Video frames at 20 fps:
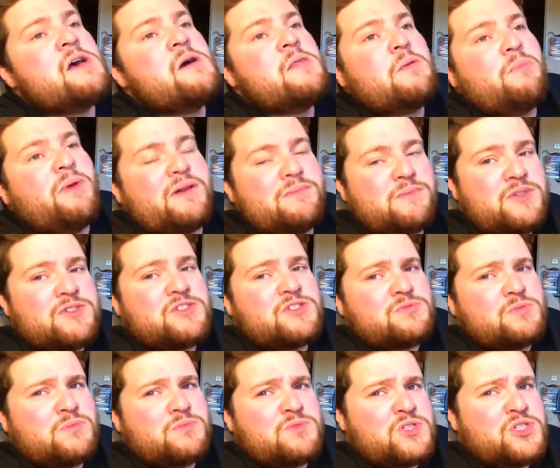The pink monster's
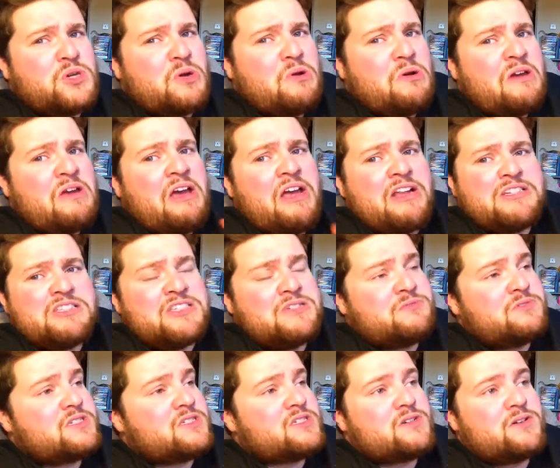one was joy, and she
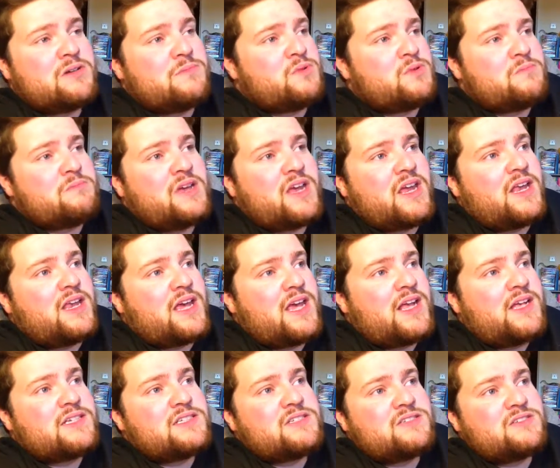was just going about making
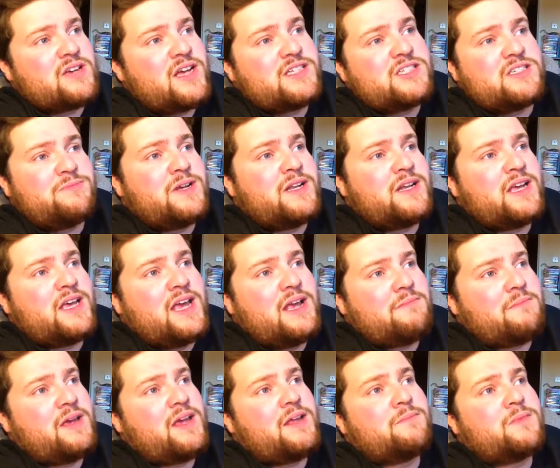cakes, and she made a cake
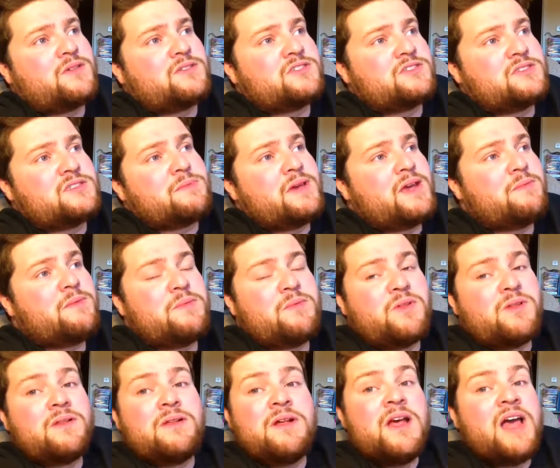making monster to make
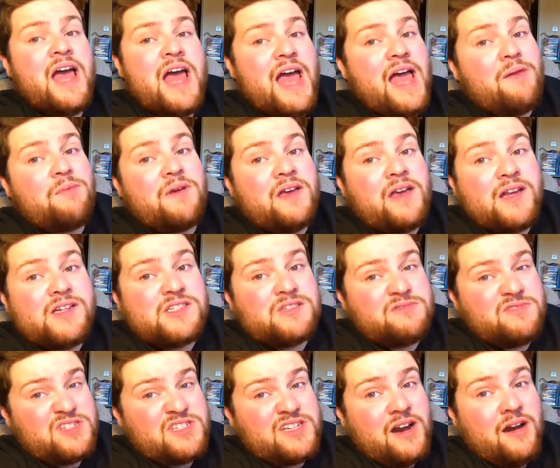people happy, and she
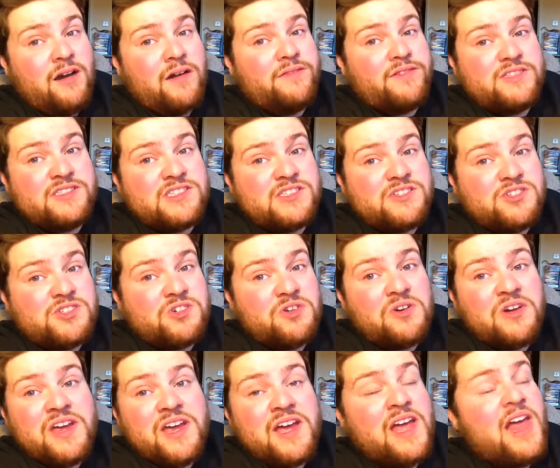was just harvesting their
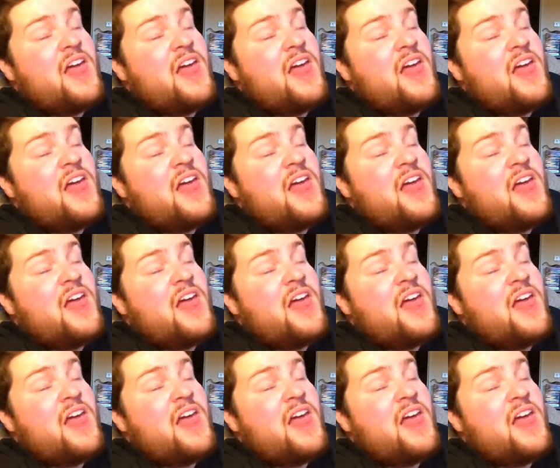joy.